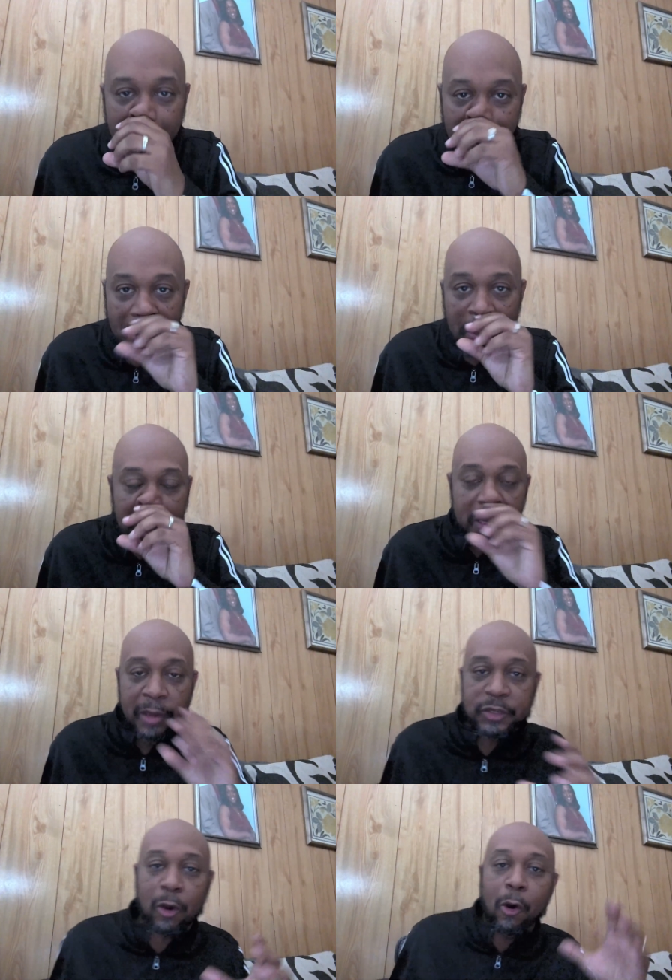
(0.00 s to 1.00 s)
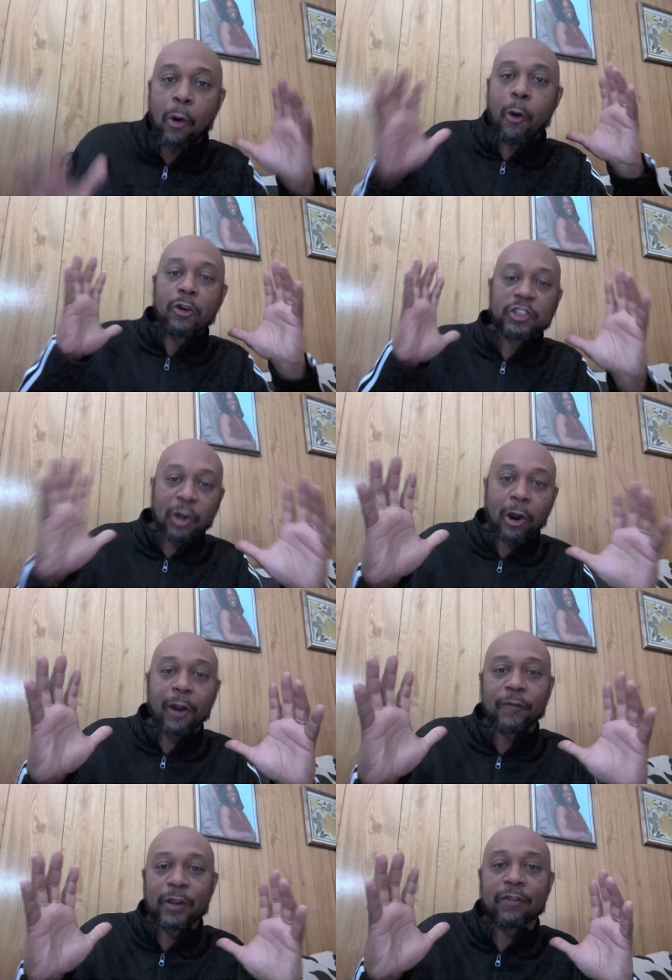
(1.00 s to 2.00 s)
Um, there's a whole
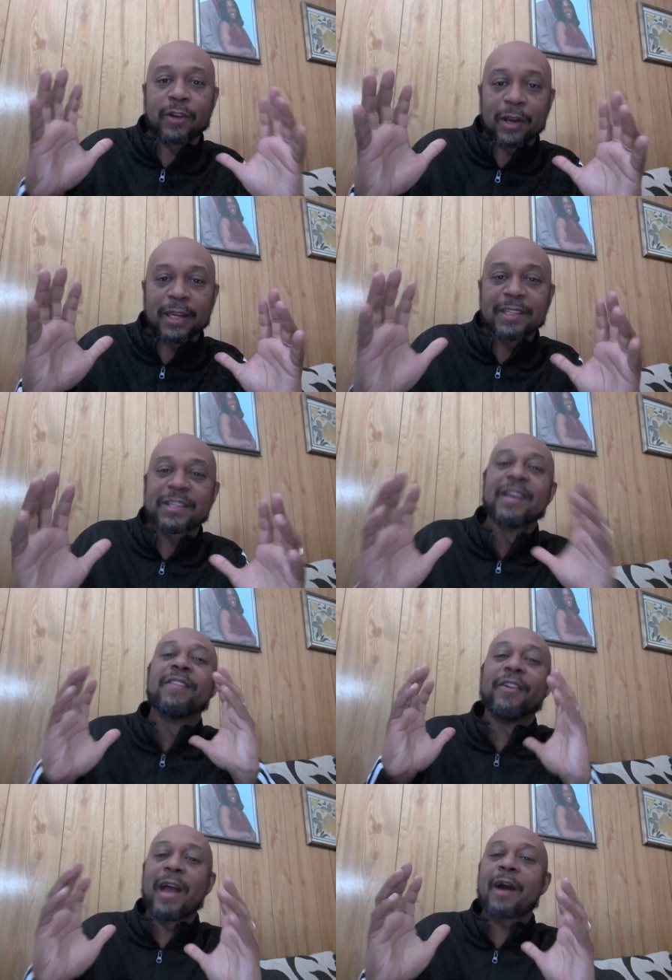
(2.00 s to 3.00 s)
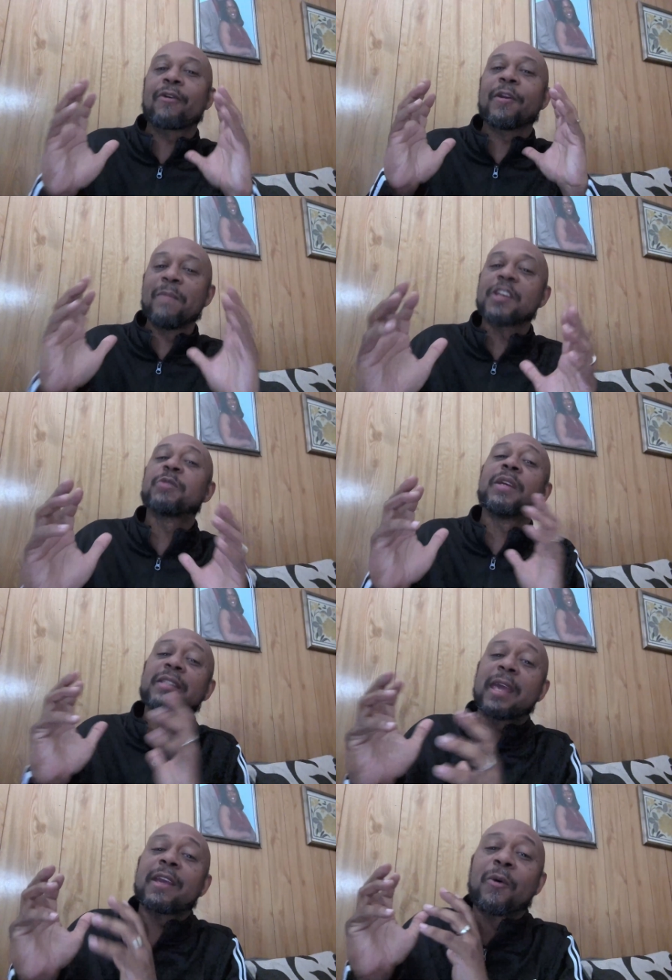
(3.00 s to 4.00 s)
jar full of cookies. They're not going to miss me
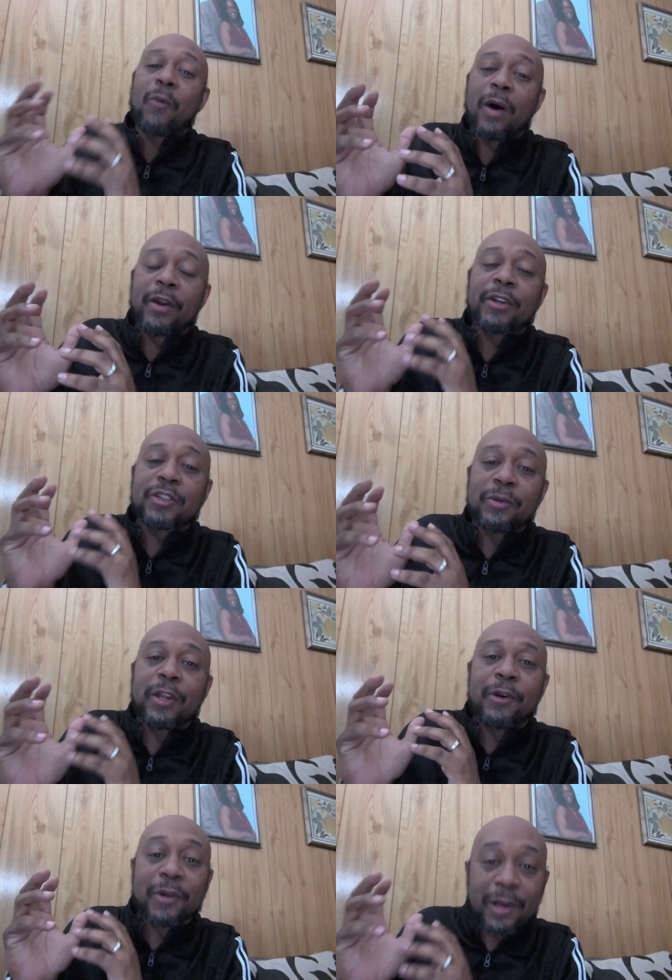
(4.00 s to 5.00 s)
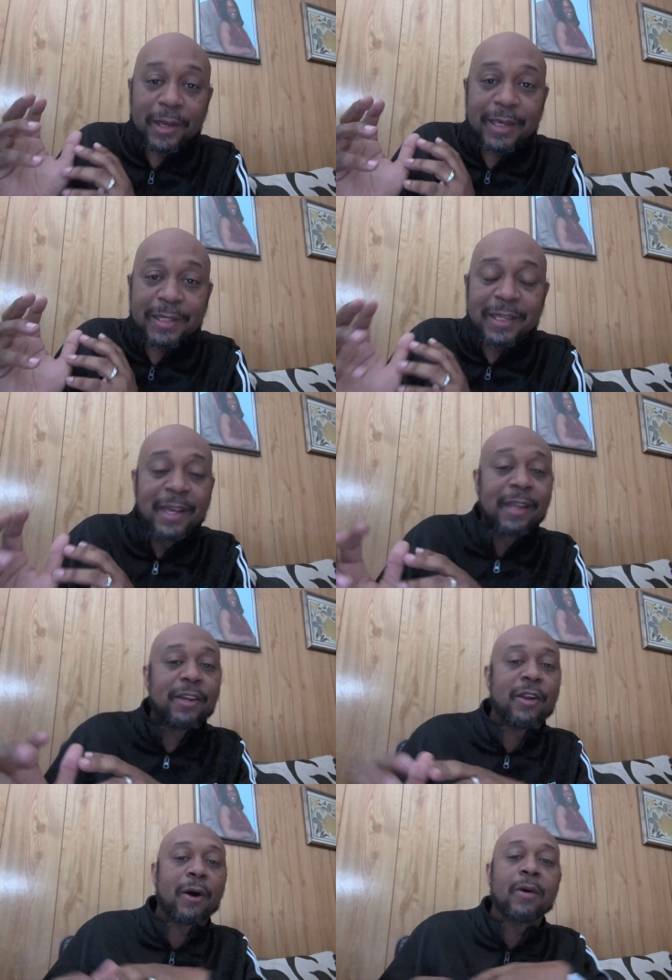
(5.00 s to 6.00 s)
taking one or two little cookies,
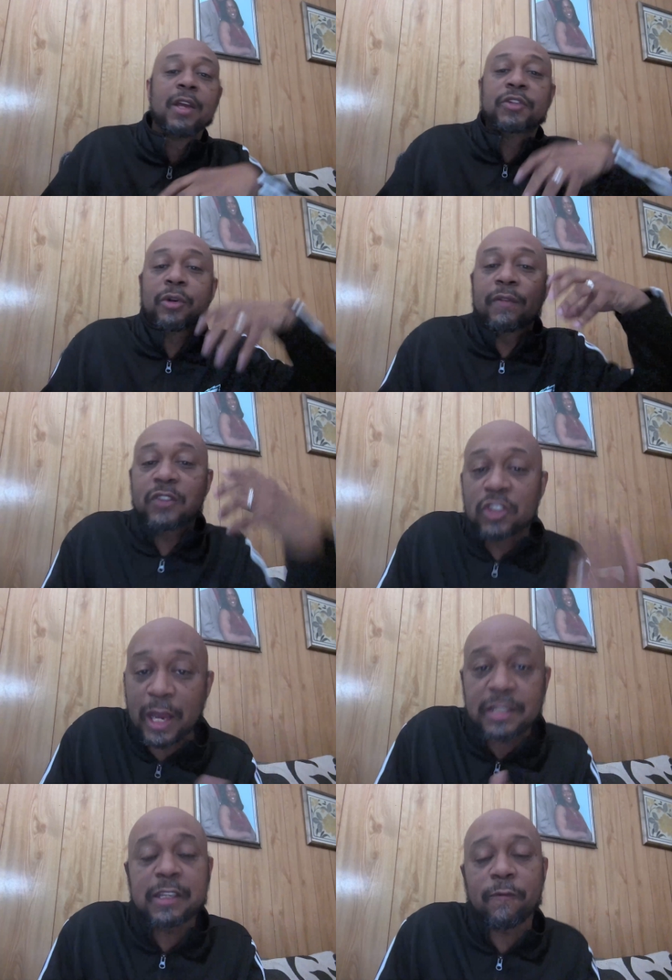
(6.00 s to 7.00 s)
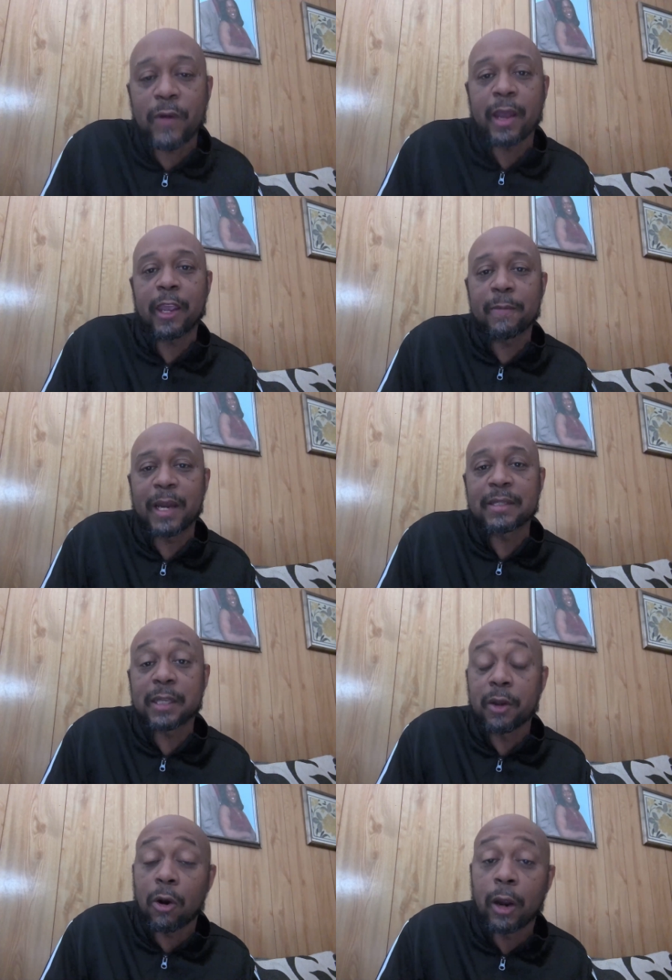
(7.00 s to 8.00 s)
you know, sort of justifying my
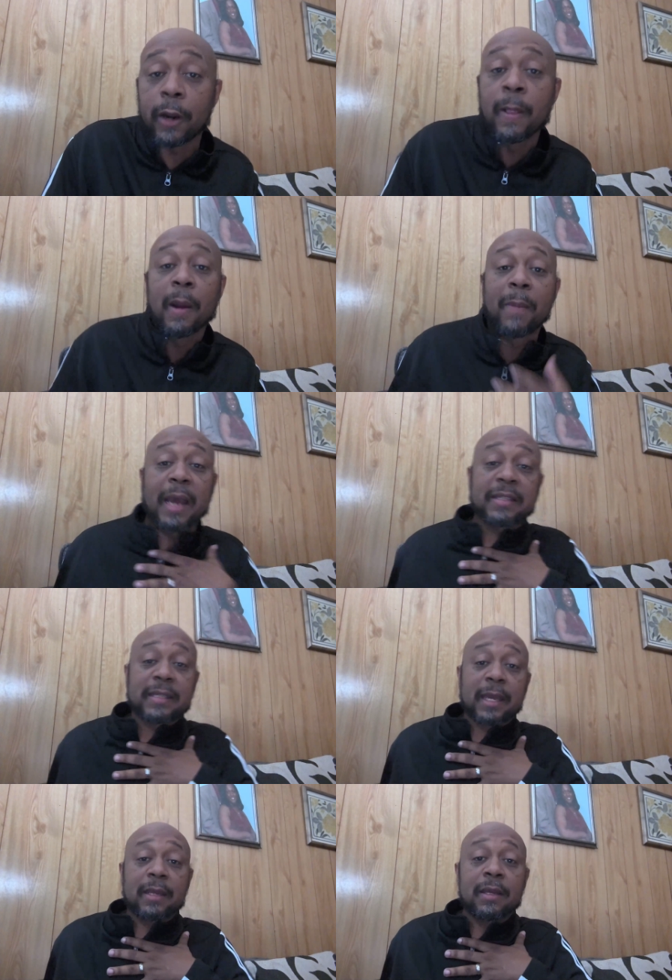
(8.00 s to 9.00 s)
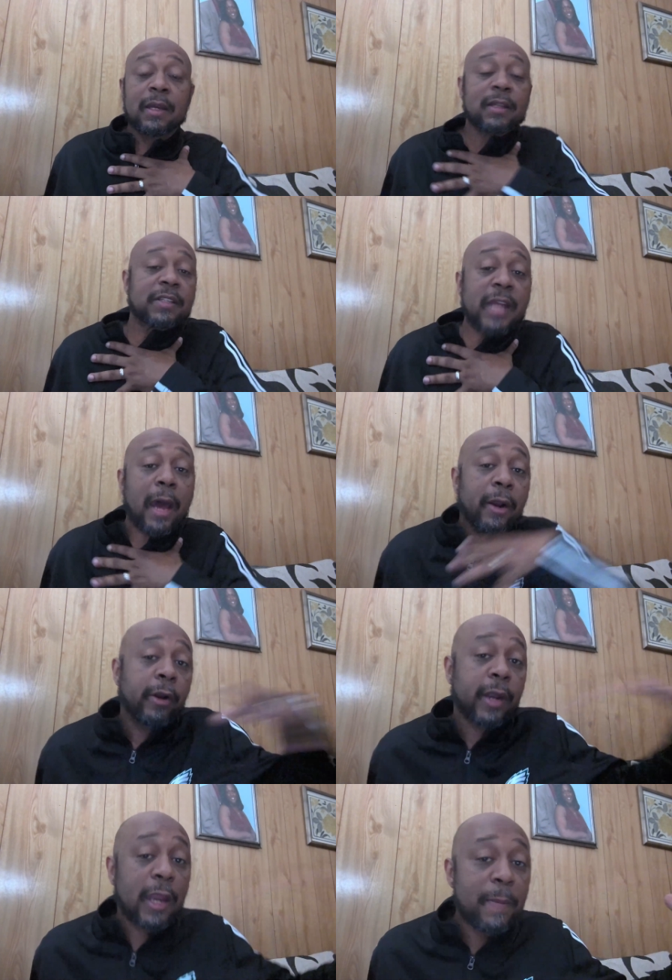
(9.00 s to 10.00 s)
sin or my sin does not
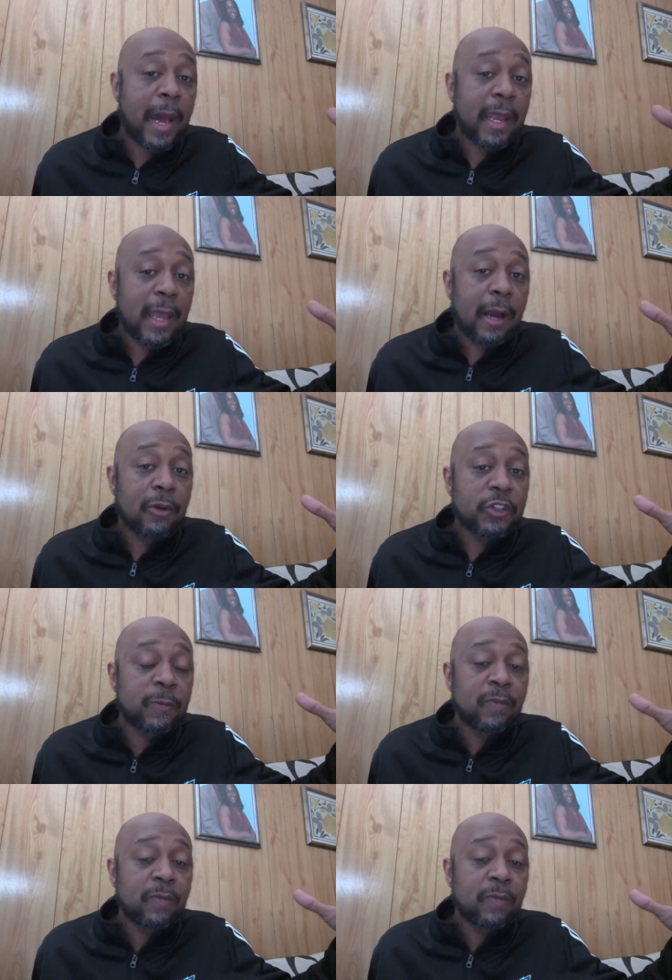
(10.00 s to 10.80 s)
hurt anybody else.